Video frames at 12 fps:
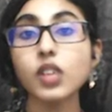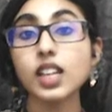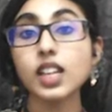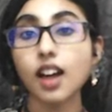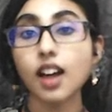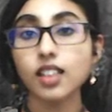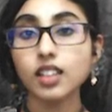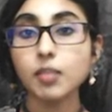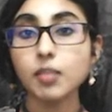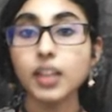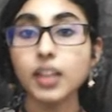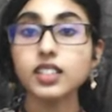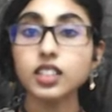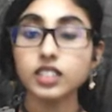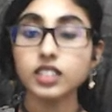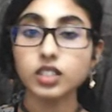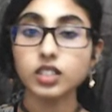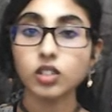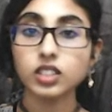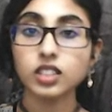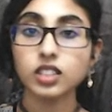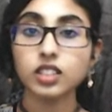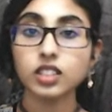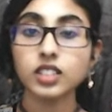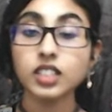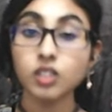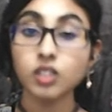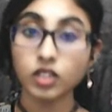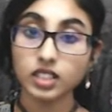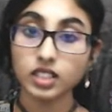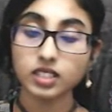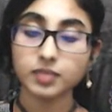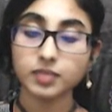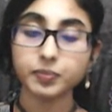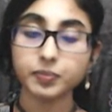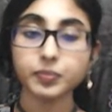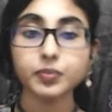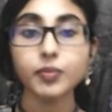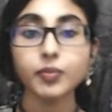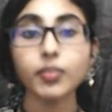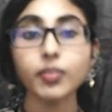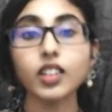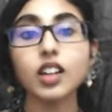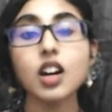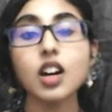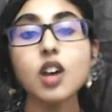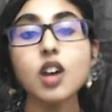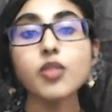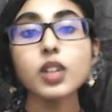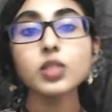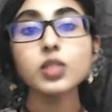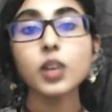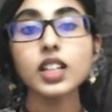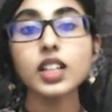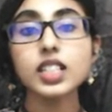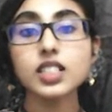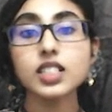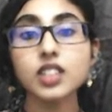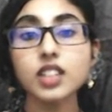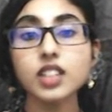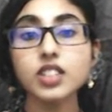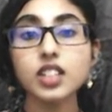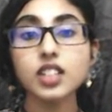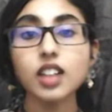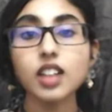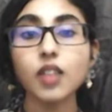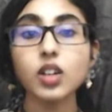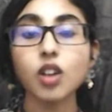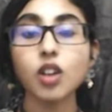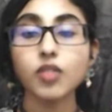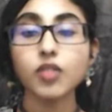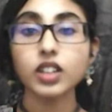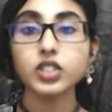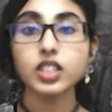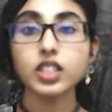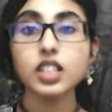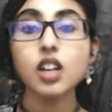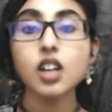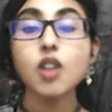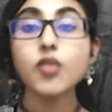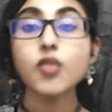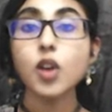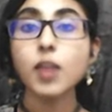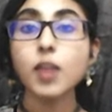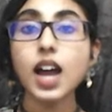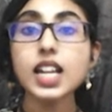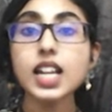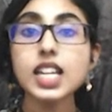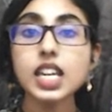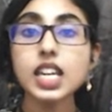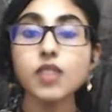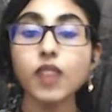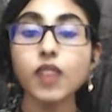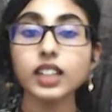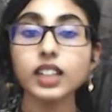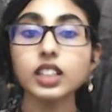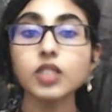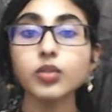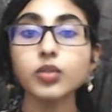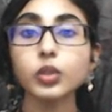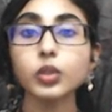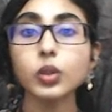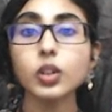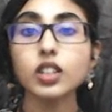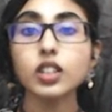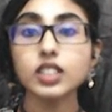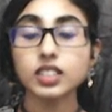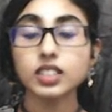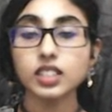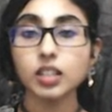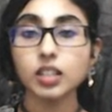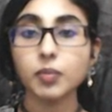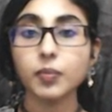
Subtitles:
in other mental disorders. First one is changing level of functioning from highly effective to disturbed.